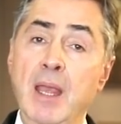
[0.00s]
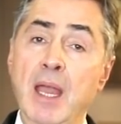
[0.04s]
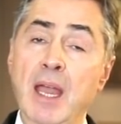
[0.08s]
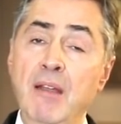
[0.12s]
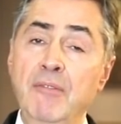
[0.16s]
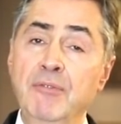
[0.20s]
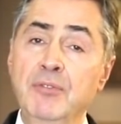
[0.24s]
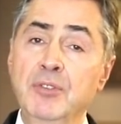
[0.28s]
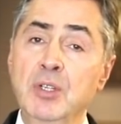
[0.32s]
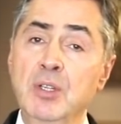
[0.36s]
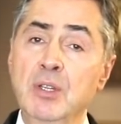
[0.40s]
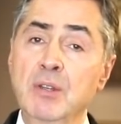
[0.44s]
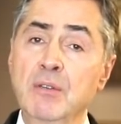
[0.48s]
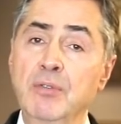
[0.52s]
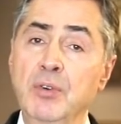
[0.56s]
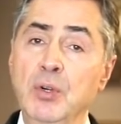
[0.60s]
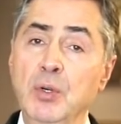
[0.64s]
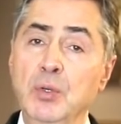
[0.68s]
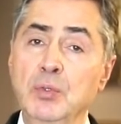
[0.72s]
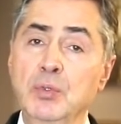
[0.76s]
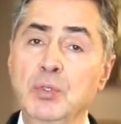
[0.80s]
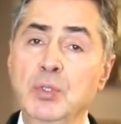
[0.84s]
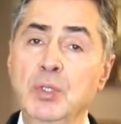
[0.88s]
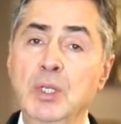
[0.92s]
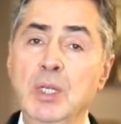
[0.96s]
After the
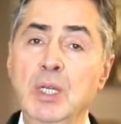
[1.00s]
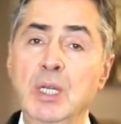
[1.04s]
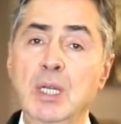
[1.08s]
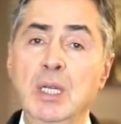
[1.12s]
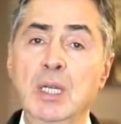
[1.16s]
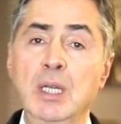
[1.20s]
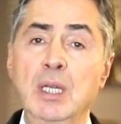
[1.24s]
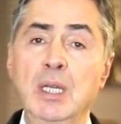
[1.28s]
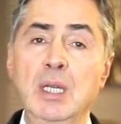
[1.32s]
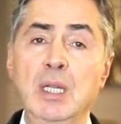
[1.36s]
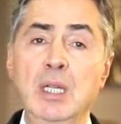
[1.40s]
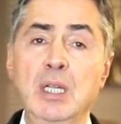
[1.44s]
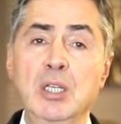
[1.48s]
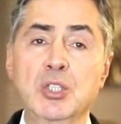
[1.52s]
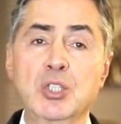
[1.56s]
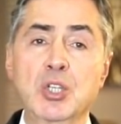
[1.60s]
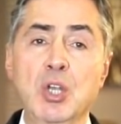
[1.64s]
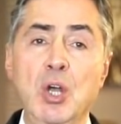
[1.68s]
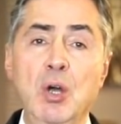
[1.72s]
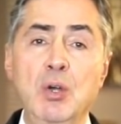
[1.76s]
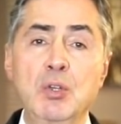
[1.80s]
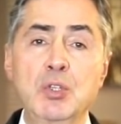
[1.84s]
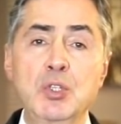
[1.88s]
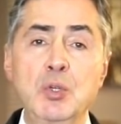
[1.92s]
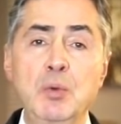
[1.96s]
vote, it is
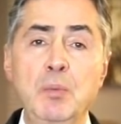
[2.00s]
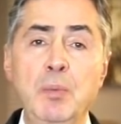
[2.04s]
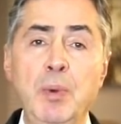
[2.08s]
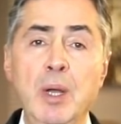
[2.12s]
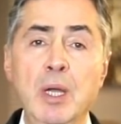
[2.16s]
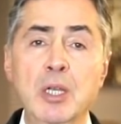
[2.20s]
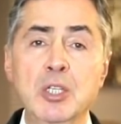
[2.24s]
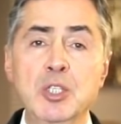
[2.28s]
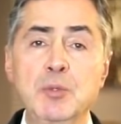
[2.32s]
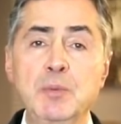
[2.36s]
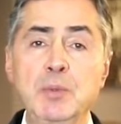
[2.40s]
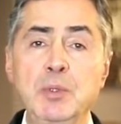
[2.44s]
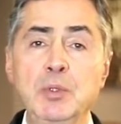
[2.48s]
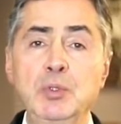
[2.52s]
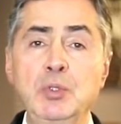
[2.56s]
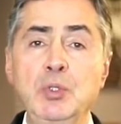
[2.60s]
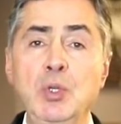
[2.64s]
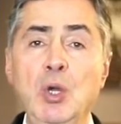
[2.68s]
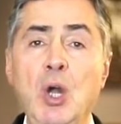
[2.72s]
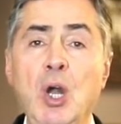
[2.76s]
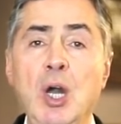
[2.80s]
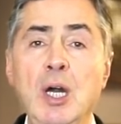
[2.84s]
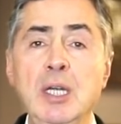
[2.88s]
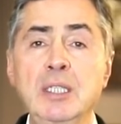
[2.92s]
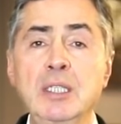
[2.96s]
also possible
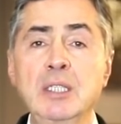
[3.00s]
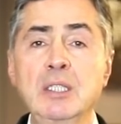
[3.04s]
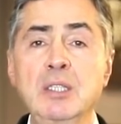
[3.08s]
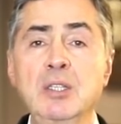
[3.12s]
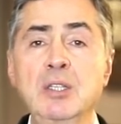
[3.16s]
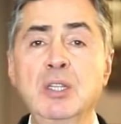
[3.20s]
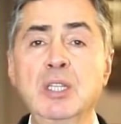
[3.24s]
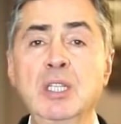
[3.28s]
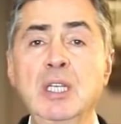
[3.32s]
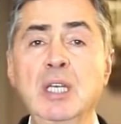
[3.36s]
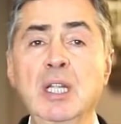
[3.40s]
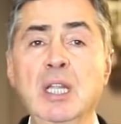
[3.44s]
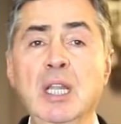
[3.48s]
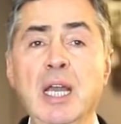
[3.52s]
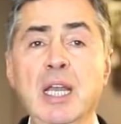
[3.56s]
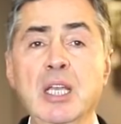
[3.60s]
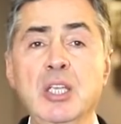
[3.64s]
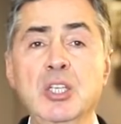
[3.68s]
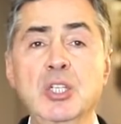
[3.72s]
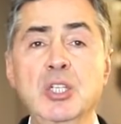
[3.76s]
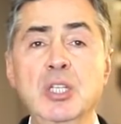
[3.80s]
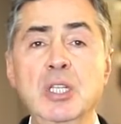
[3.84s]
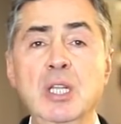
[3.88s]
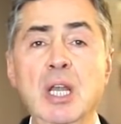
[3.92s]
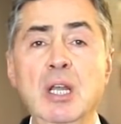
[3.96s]
to audit the
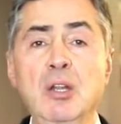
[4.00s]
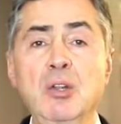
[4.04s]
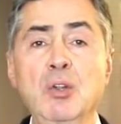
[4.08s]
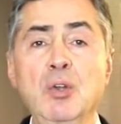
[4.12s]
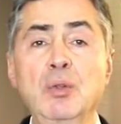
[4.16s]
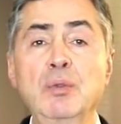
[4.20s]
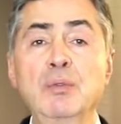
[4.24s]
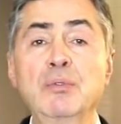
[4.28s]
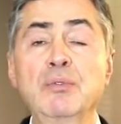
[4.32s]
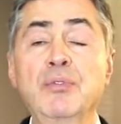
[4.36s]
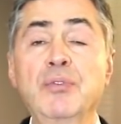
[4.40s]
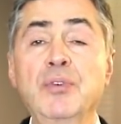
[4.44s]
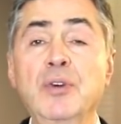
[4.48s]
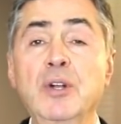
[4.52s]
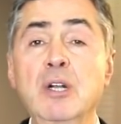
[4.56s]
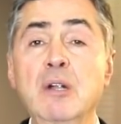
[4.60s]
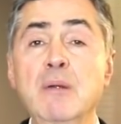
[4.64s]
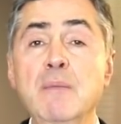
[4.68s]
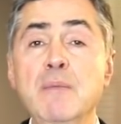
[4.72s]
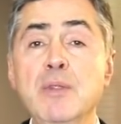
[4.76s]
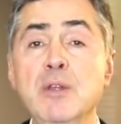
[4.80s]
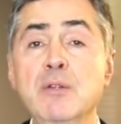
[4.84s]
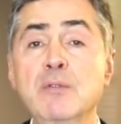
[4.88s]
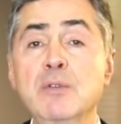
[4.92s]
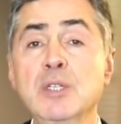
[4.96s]
election and
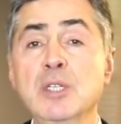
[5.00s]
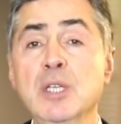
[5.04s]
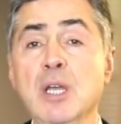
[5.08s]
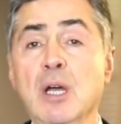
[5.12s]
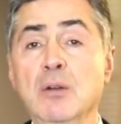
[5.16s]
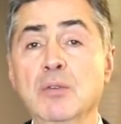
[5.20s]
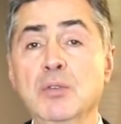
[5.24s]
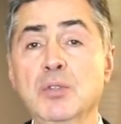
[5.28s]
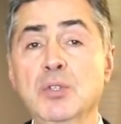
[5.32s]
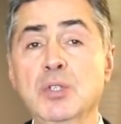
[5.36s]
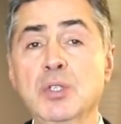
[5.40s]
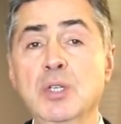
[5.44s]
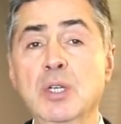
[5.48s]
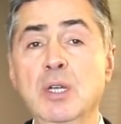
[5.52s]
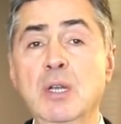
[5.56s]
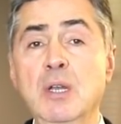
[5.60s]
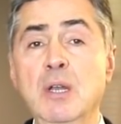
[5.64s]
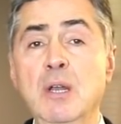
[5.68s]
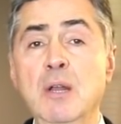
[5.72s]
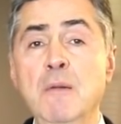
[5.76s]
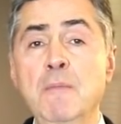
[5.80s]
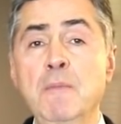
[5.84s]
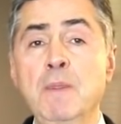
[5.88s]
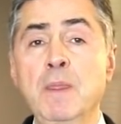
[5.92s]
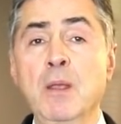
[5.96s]
confirm the results.
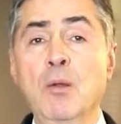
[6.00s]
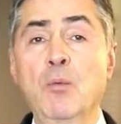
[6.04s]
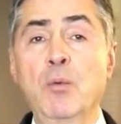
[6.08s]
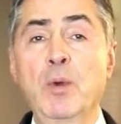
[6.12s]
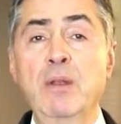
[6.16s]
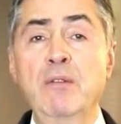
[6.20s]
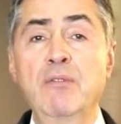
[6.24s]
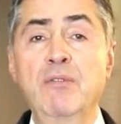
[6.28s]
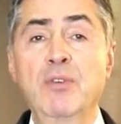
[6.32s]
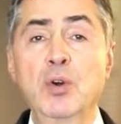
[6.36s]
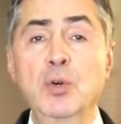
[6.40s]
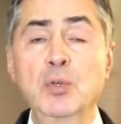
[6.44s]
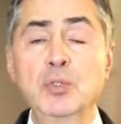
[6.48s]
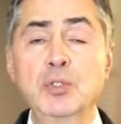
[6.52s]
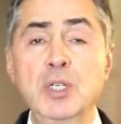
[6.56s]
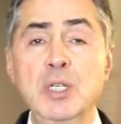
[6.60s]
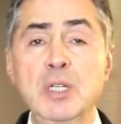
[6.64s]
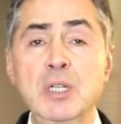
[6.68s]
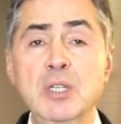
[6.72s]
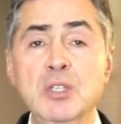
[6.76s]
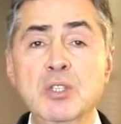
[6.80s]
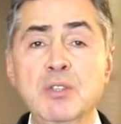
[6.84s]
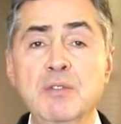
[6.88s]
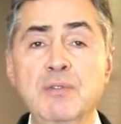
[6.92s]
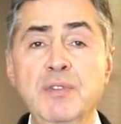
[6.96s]
When
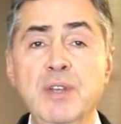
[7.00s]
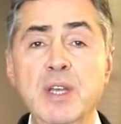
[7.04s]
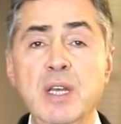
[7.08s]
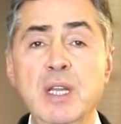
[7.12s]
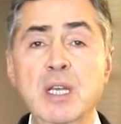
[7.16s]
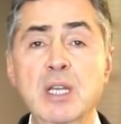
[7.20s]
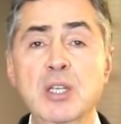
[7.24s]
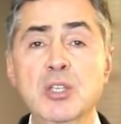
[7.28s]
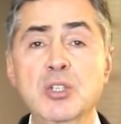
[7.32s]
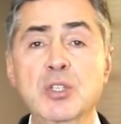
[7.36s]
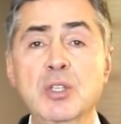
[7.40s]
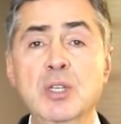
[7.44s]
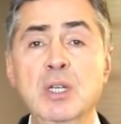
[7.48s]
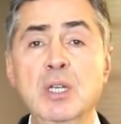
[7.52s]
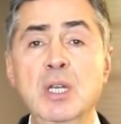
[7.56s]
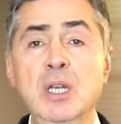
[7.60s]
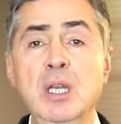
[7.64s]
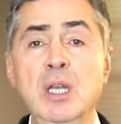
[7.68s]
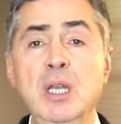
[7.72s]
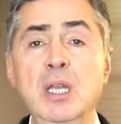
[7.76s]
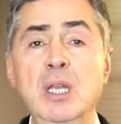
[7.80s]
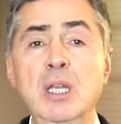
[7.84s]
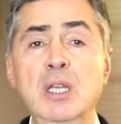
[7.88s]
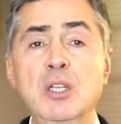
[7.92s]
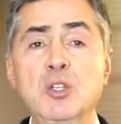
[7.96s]
voting is finished,
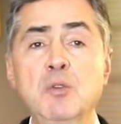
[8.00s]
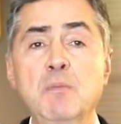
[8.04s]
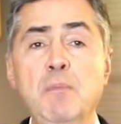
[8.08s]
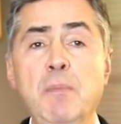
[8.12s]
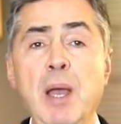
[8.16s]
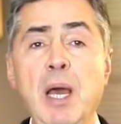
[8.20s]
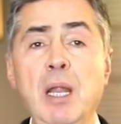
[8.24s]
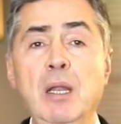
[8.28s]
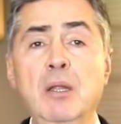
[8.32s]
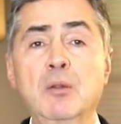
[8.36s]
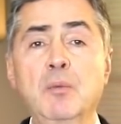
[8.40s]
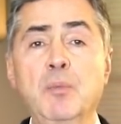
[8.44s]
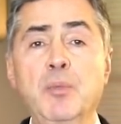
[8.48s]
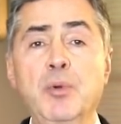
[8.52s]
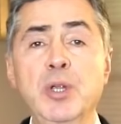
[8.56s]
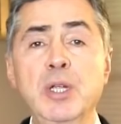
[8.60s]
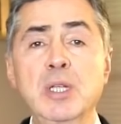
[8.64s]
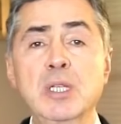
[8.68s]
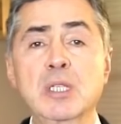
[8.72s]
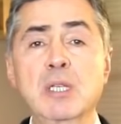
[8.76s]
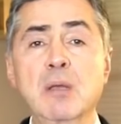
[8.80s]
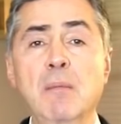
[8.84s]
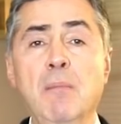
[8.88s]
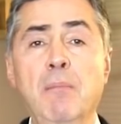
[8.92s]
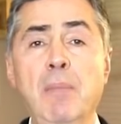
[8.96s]
each ballot
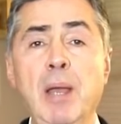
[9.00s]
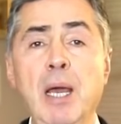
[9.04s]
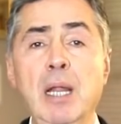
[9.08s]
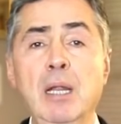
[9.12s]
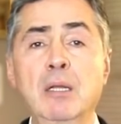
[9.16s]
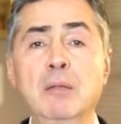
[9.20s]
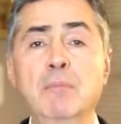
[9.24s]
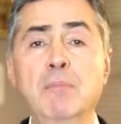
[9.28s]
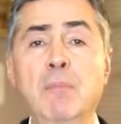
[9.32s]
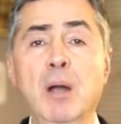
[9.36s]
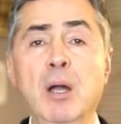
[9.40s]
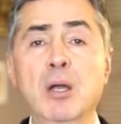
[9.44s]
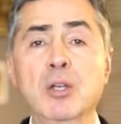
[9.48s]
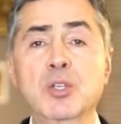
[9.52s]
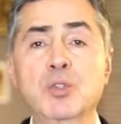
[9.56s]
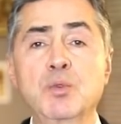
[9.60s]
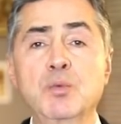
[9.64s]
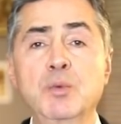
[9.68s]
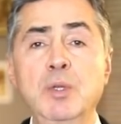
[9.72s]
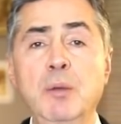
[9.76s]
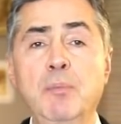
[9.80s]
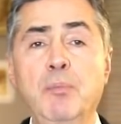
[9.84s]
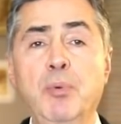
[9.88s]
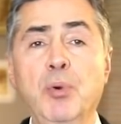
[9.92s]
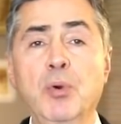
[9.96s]
prints a ballot box
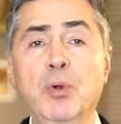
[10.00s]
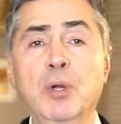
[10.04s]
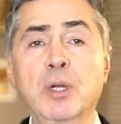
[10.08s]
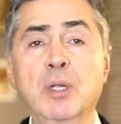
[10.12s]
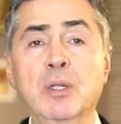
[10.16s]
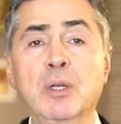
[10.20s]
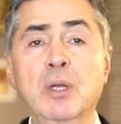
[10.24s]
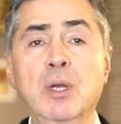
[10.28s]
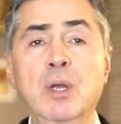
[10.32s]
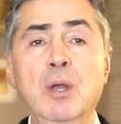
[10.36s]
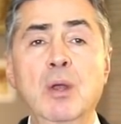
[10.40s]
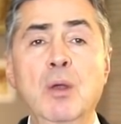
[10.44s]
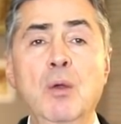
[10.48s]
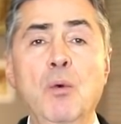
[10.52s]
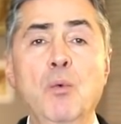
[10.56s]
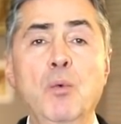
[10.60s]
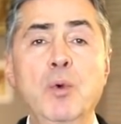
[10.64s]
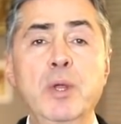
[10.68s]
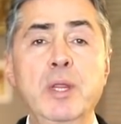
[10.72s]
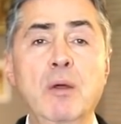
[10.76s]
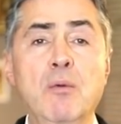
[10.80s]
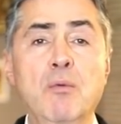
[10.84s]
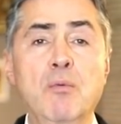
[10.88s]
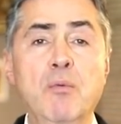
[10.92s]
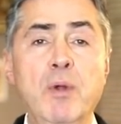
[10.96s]
report
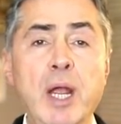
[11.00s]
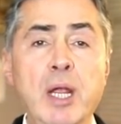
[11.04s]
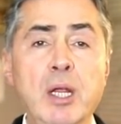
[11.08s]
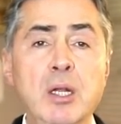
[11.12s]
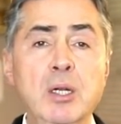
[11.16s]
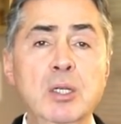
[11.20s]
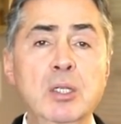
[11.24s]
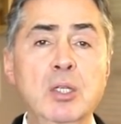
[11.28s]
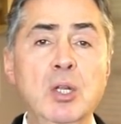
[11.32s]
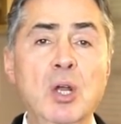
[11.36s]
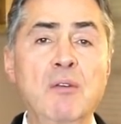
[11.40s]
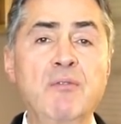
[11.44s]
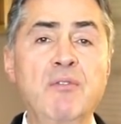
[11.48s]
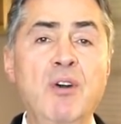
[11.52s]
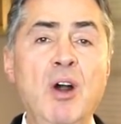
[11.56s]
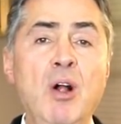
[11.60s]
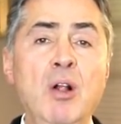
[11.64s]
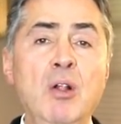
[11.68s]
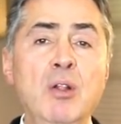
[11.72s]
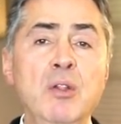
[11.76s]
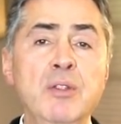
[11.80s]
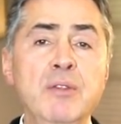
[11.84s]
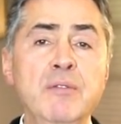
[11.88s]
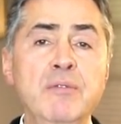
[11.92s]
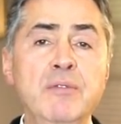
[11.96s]
with a record of
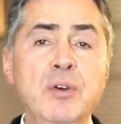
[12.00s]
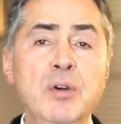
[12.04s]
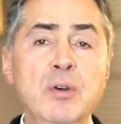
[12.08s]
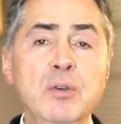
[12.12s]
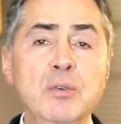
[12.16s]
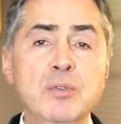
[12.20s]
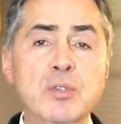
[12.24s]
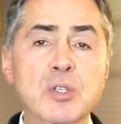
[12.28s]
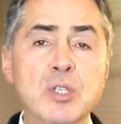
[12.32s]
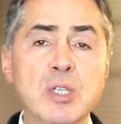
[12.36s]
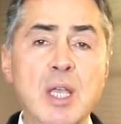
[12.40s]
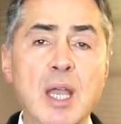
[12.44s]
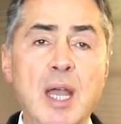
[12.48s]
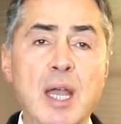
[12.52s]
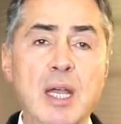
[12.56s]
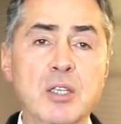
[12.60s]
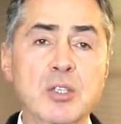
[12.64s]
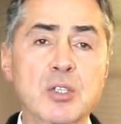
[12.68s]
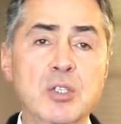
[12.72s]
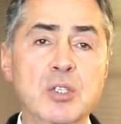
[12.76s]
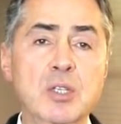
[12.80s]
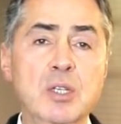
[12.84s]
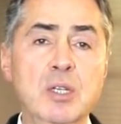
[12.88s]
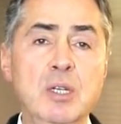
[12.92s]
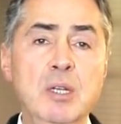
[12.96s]
all the votes
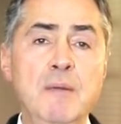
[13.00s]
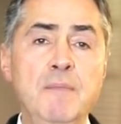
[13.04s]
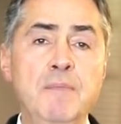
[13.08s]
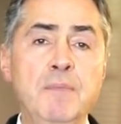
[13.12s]
cast.